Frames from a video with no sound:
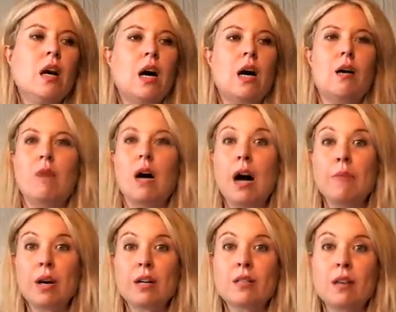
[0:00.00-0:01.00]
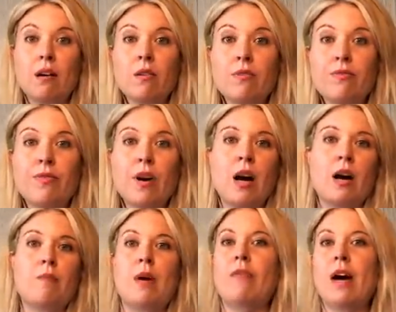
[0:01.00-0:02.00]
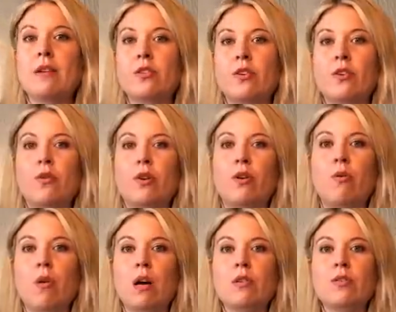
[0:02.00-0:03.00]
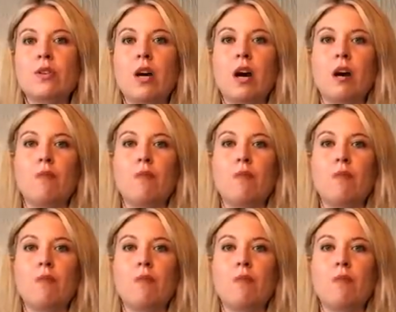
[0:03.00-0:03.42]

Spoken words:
I myself have had to go to court